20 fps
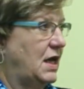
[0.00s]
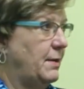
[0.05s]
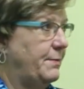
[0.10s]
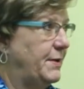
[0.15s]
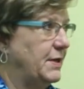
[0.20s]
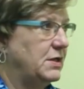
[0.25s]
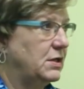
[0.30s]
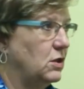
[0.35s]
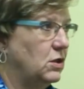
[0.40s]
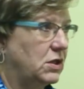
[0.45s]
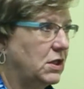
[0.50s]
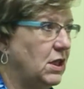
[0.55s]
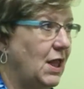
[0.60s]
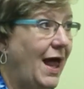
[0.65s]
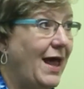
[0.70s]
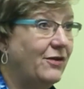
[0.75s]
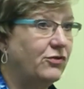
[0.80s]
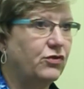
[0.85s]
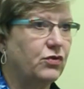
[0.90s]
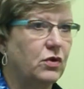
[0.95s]
up a
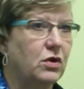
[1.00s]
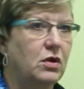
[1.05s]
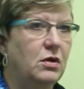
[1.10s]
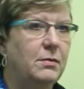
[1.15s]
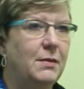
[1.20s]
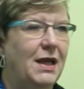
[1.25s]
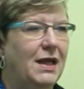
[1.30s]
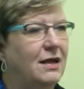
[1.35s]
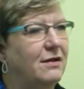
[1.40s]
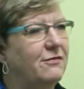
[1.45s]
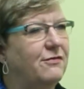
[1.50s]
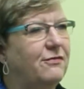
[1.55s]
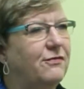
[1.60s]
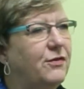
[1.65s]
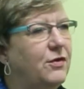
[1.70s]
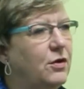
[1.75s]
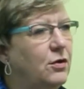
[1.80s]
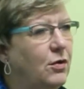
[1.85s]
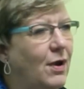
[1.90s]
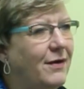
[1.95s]
classroom, and if
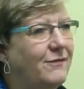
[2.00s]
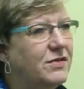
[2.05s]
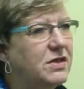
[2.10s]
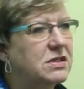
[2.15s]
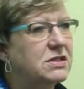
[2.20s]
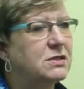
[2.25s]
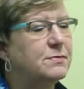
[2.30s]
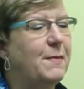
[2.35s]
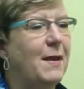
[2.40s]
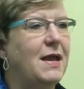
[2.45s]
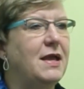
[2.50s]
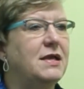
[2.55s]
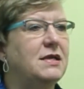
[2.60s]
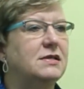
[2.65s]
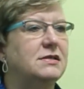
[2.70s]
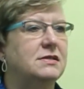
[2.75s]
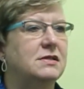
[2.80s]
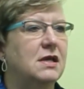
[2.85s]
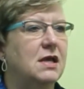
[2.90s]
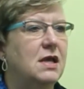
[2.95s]
you have the
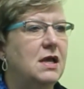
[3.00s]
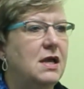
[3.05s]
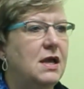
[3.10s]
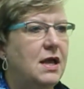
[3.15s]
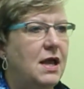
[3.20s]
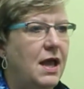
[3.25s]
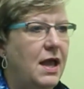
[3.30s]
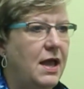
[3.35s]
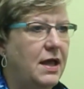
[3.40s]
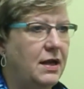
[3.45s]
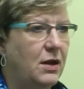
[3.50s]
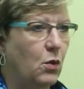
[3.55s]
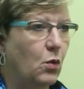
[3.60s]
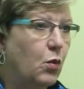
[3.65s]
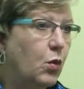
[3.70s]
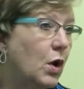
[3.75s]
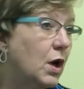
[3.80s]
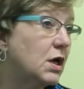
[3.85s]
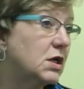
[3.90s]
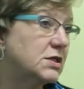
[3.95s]
space and it
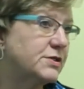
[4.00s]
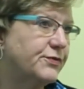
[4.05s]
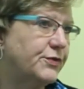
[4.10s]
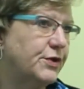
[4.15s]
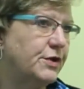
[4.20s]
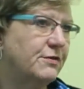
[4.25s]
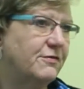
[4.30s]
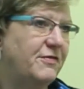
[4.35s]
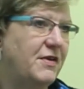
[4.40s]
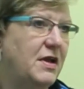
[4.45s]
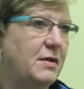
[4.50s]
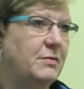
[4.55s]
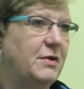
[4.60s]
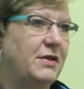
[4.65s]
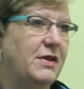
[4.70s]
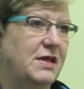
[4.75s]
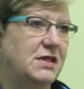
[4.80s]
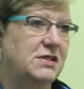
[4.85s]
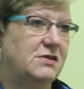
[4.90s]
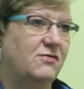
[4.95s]
works for your family,
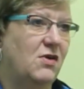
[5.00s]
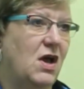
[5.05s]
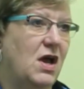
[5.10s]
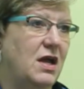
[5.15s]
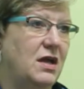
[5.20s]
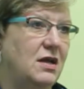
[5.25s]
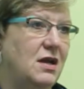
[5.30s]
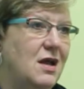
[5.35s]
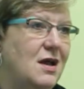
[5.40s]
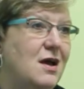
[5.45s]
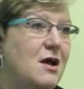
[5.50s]
that's fine.